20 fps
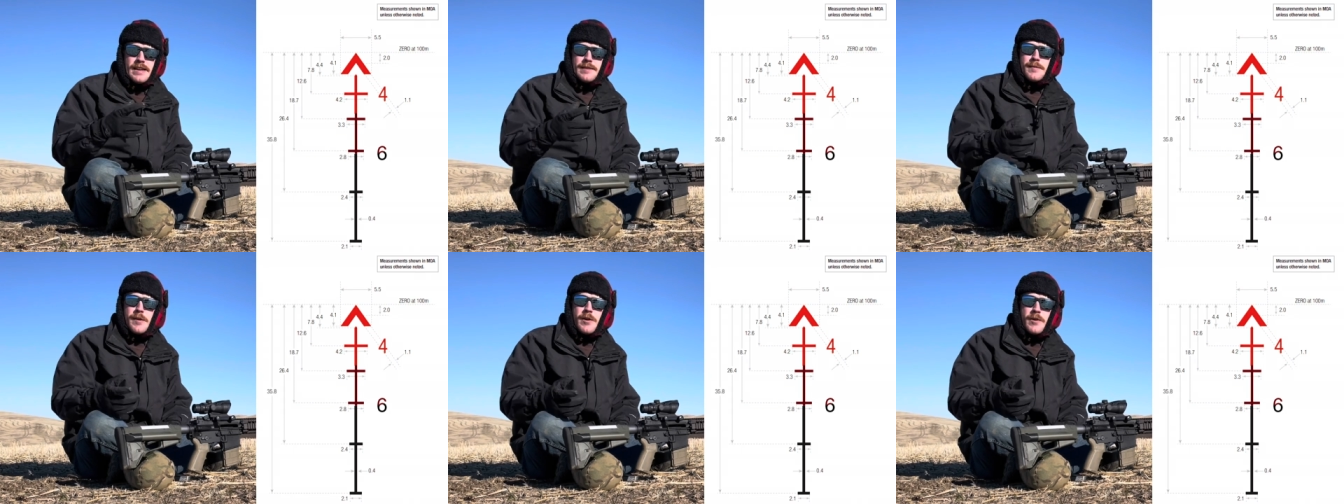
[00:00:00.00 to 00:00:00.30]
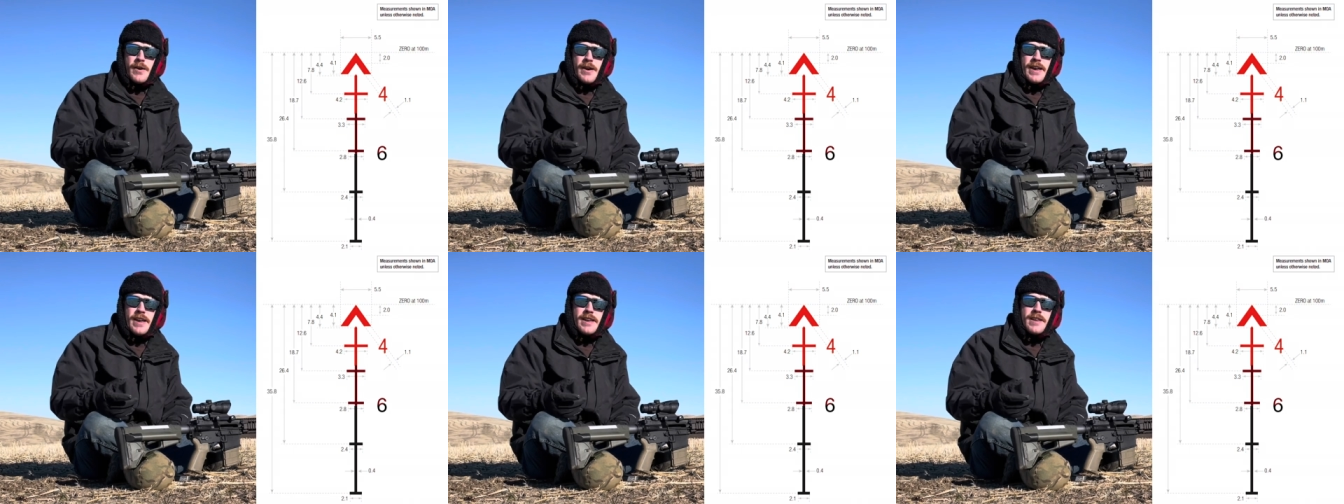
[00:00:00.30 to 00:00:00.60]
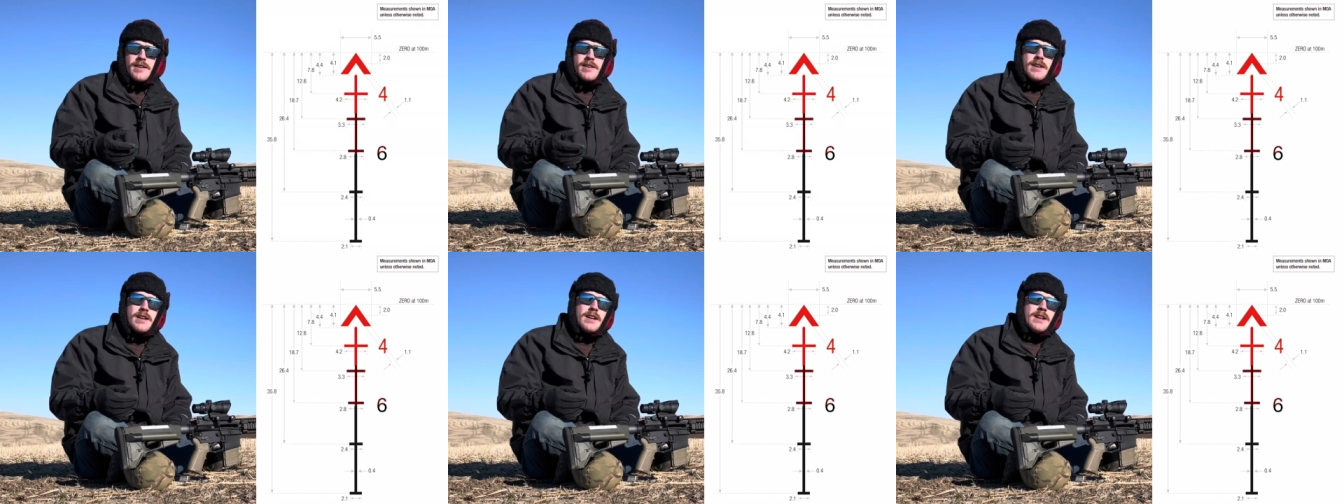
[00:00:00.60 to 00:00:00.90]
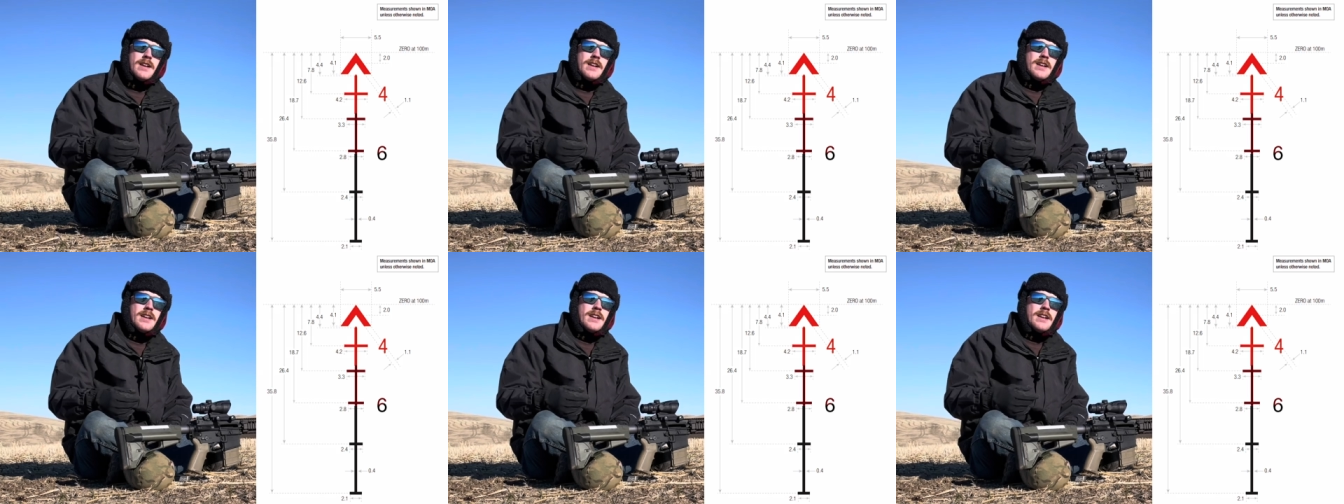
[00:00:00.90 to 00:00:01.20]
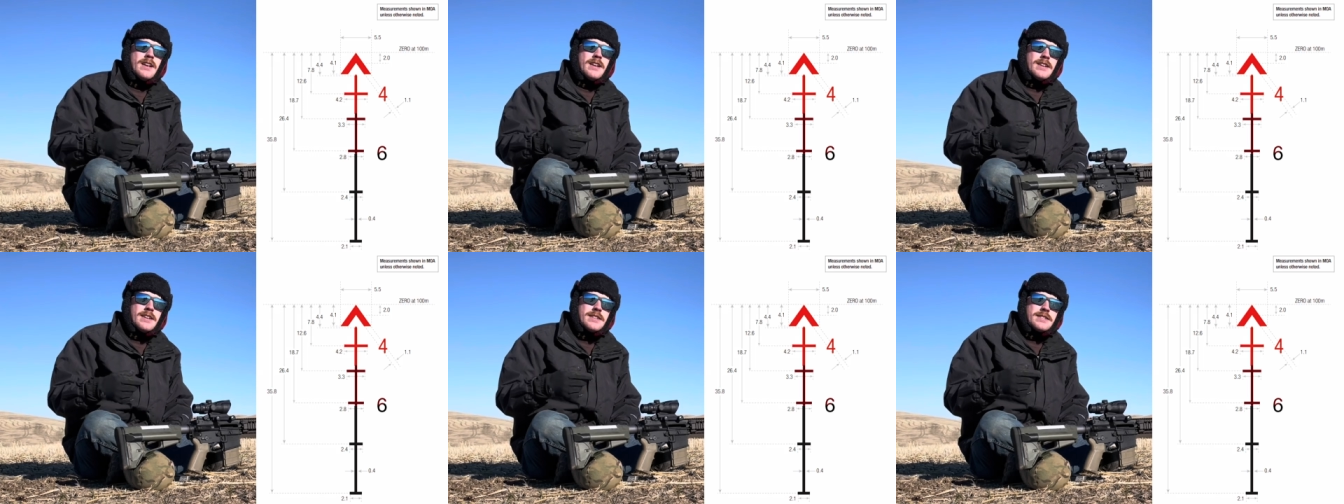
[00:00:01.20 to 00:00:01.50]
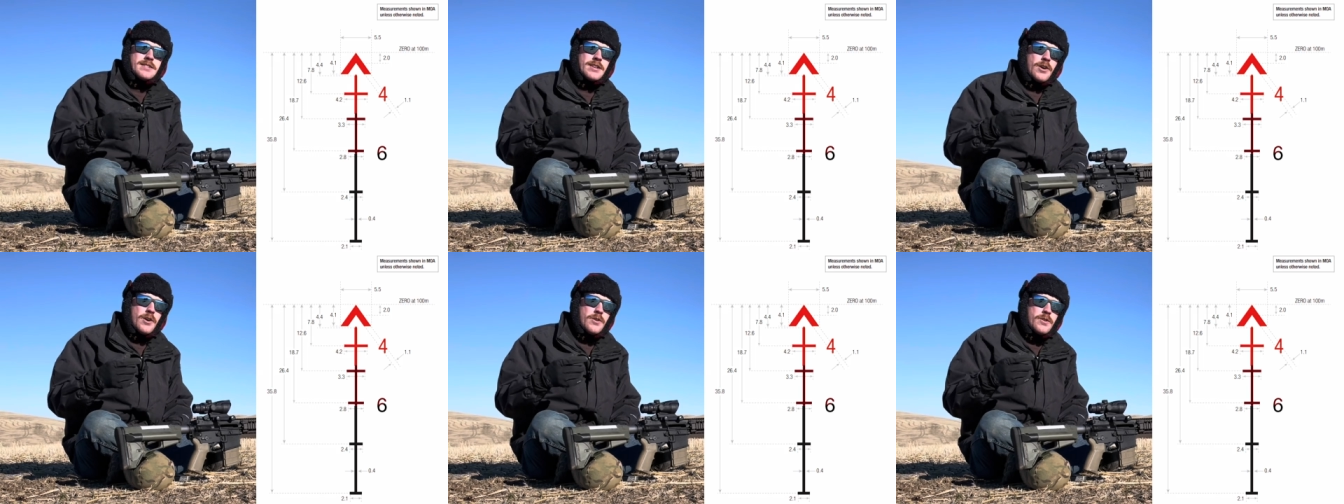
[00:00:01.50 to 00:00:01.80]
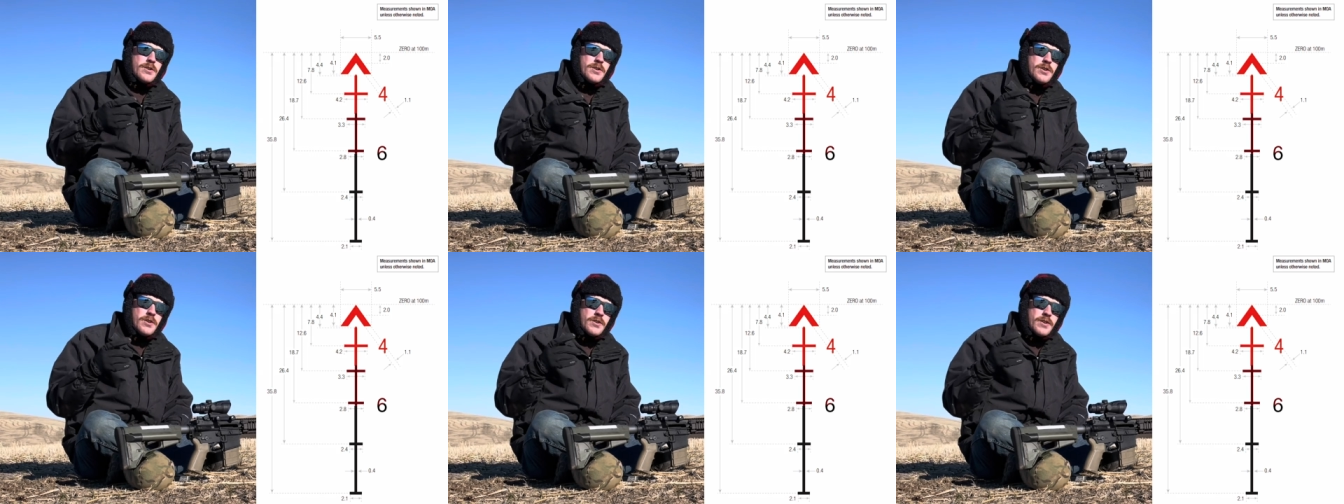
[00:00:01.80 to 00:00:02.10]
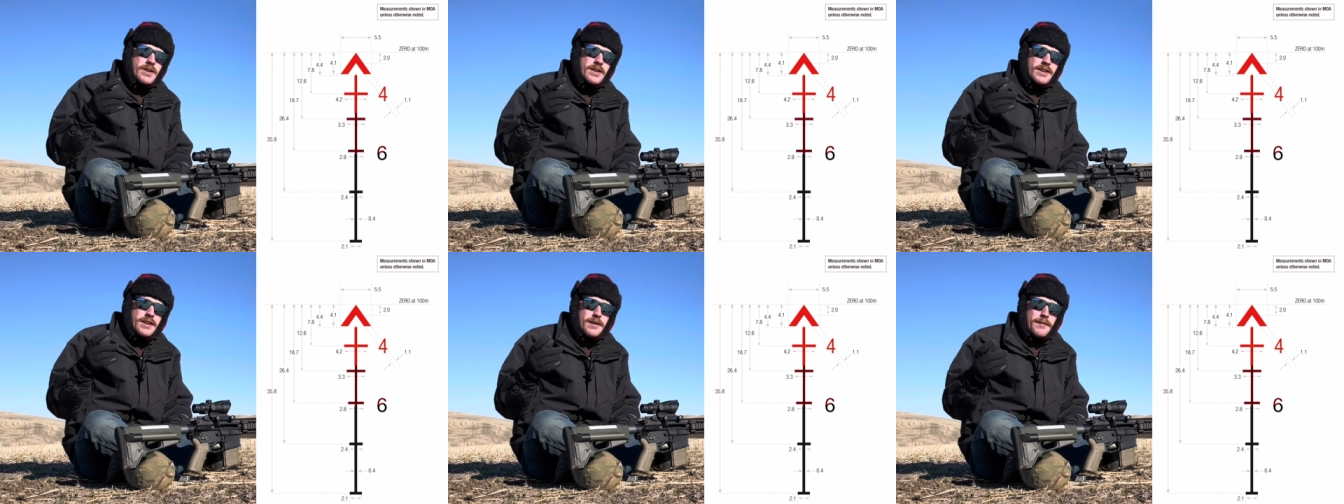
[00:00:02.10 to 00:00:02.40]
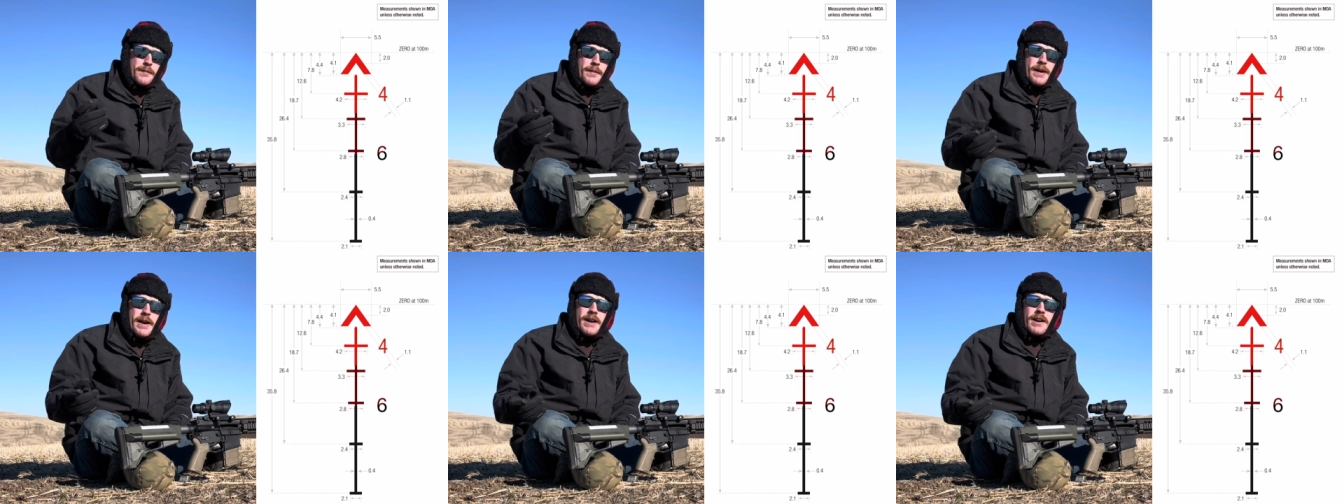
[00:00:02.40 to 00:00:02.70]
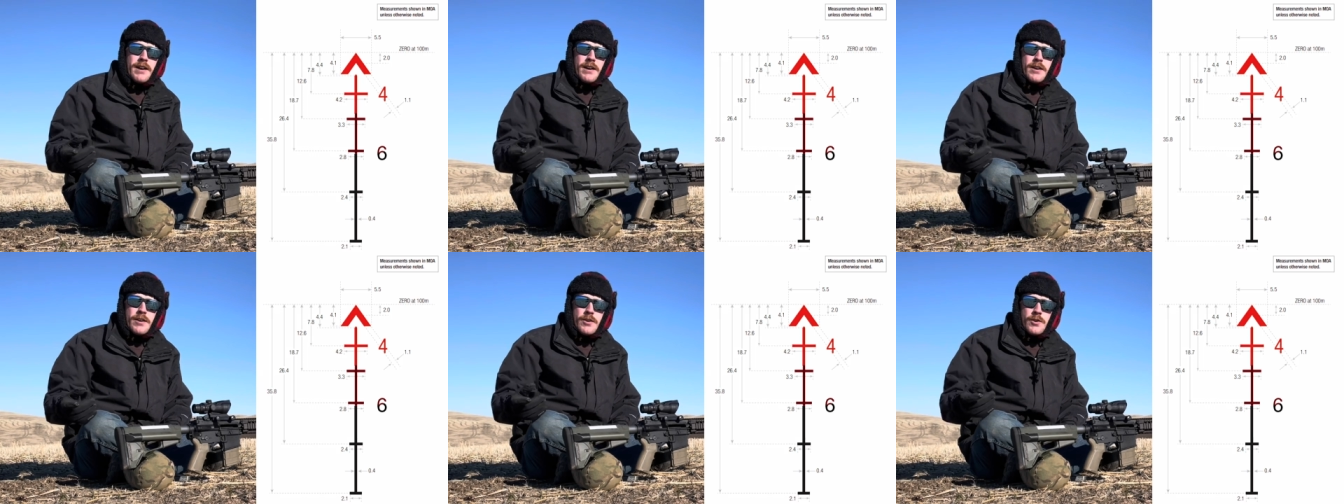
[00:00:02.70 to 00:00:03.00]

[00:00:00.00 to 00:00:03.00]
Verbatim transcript: MOA. So you can compare